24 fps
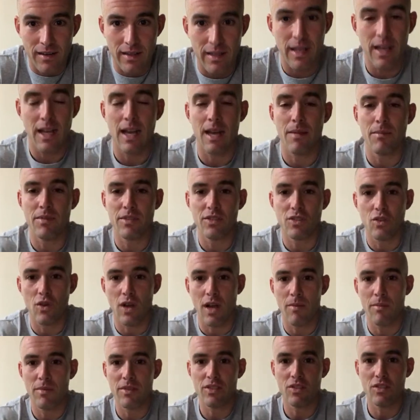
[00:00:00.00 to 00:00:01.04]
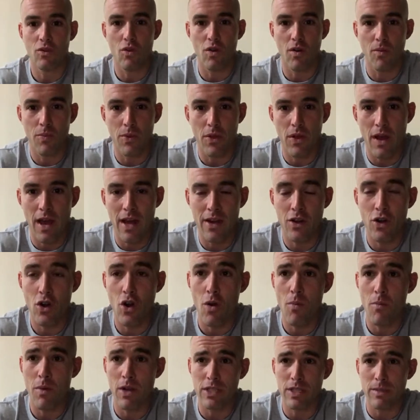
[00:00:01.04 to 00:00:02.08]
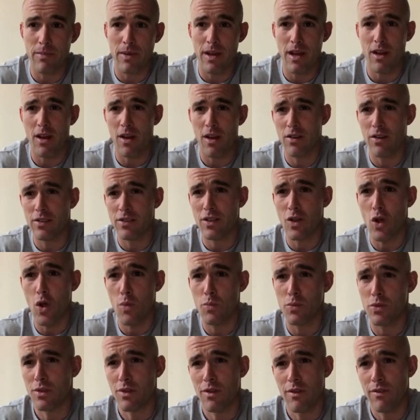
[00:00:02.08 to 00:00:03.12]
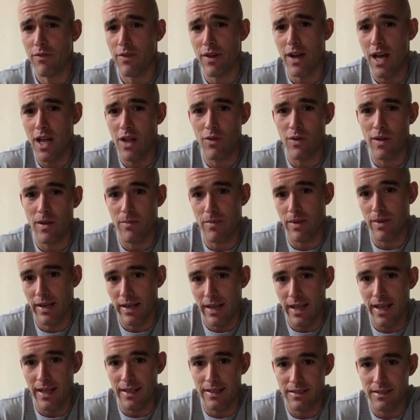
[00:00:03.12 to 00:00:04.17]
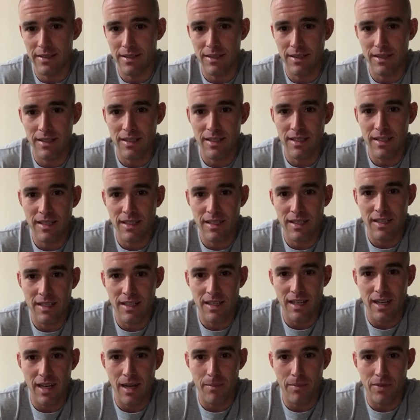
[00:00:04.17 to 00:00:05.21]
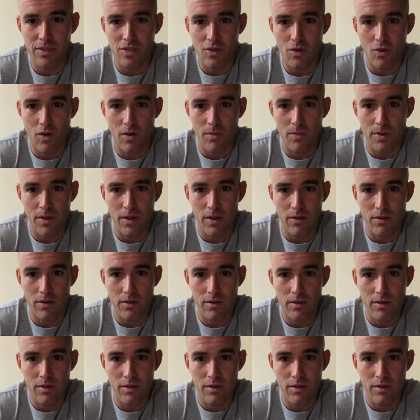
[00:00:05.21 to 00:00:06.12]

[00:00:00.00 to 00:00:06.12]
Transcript: Yeah, I'm a, I'm a Scorpio. I don't know much about horoscopes, don't follow it, but yes, I'm a Scorpio.